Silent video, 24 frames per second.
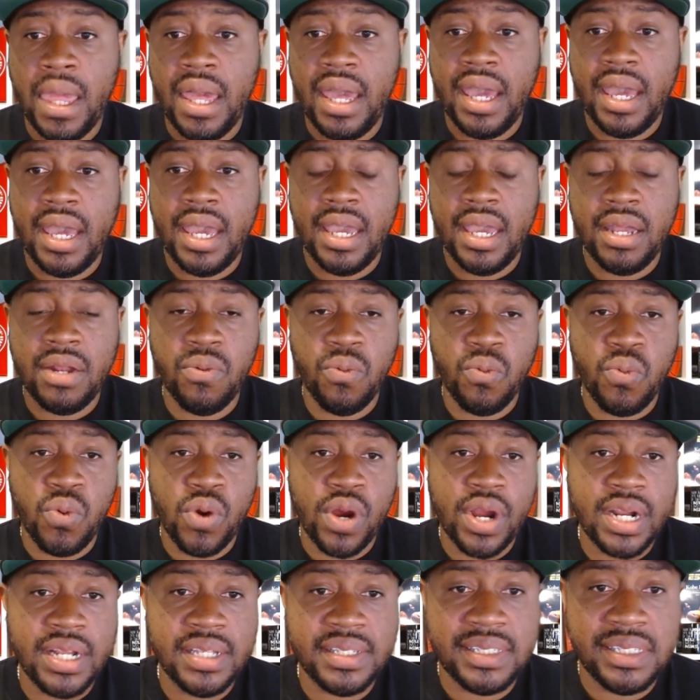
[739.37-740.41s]
And
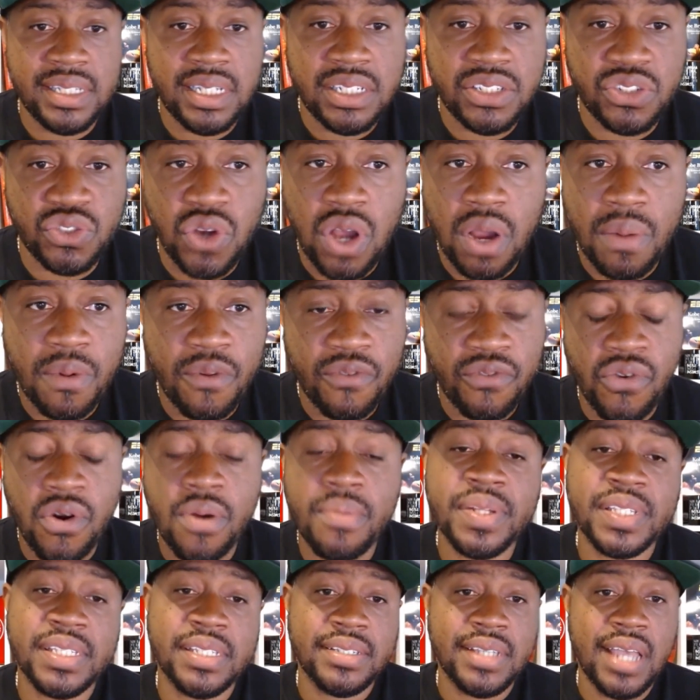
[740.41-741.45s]
we're going to see strong
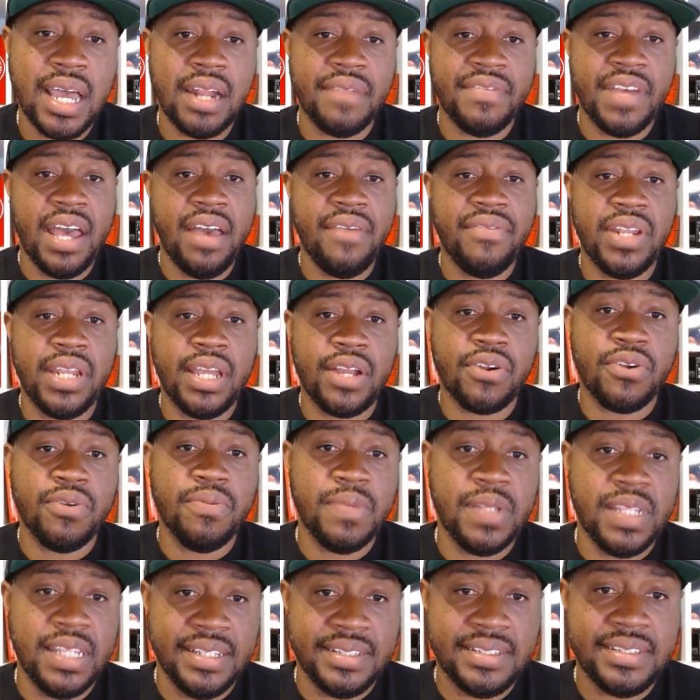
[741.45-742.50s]
performances out of Evan
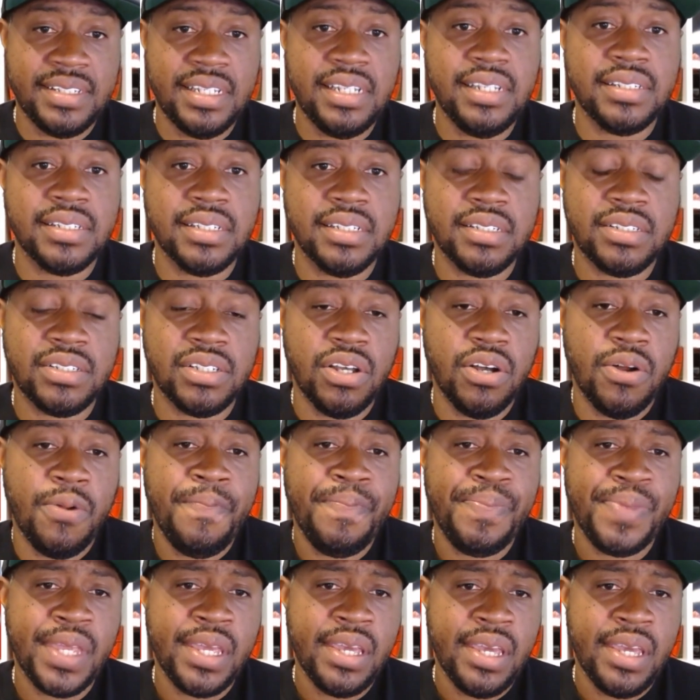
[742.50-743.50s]
Engram this season. So